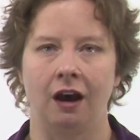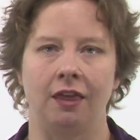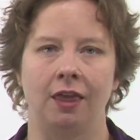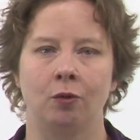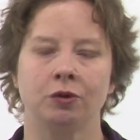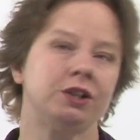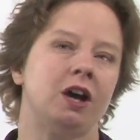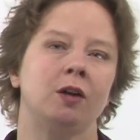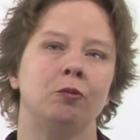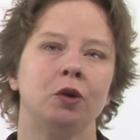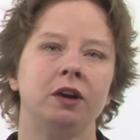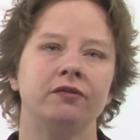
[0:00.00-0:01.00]
And then we'll
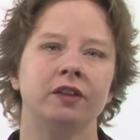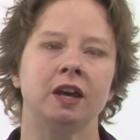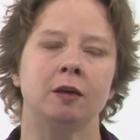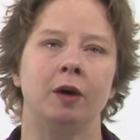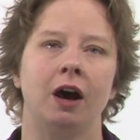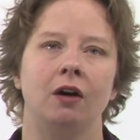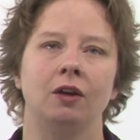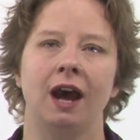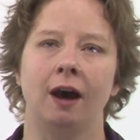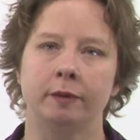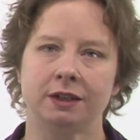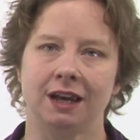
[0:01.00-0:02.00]
talk briefly about
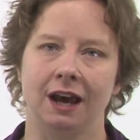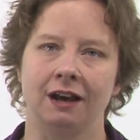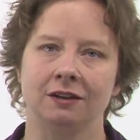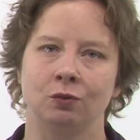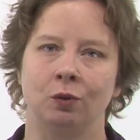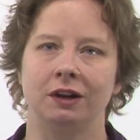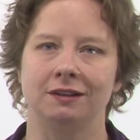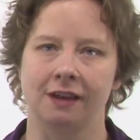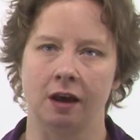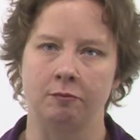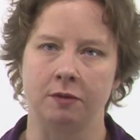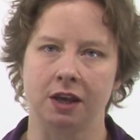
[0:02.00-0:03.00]
habitat, what does
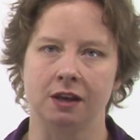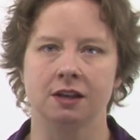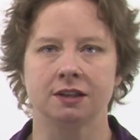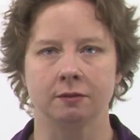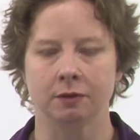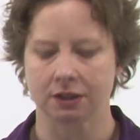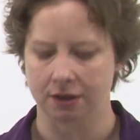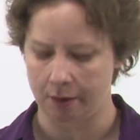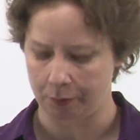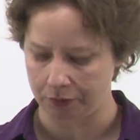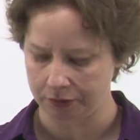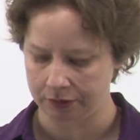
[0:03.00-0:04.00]
that mean, and some
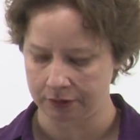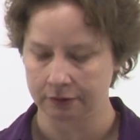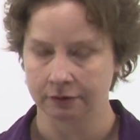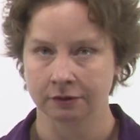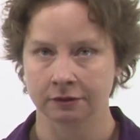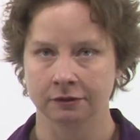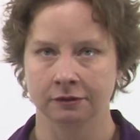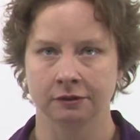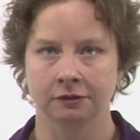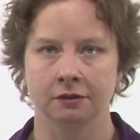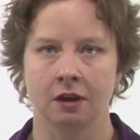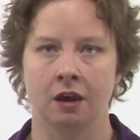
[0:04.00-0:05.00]
examples.
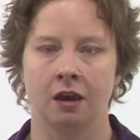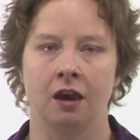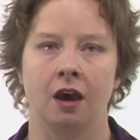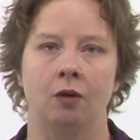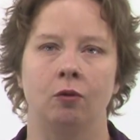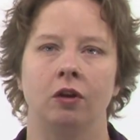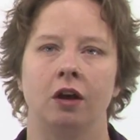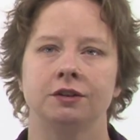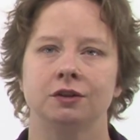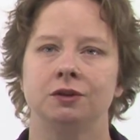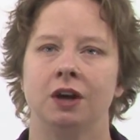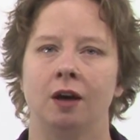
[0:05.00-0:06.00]
And we'll
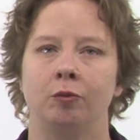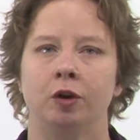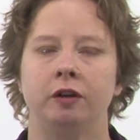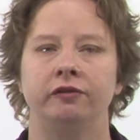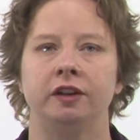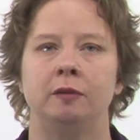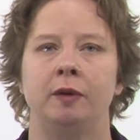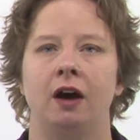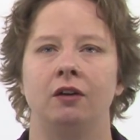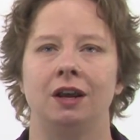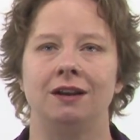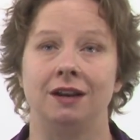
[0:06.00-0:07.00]
also talk briefly
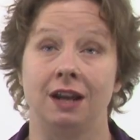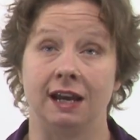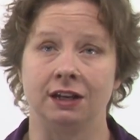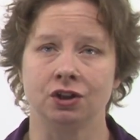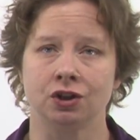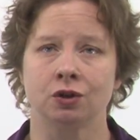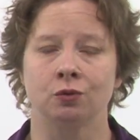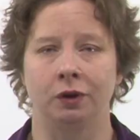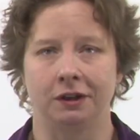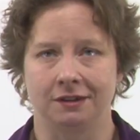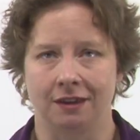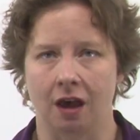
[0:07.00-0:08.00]
about a niche,
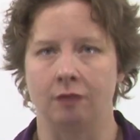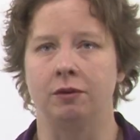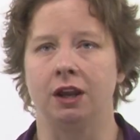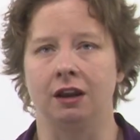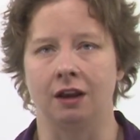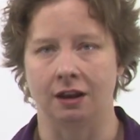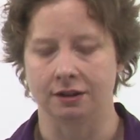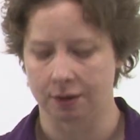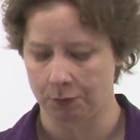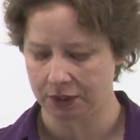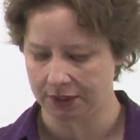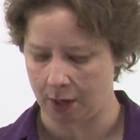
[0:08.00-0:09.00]
what does that mean, and
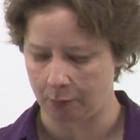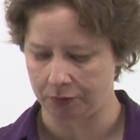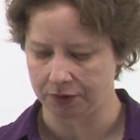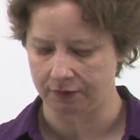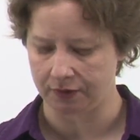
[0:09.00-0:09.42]
some examples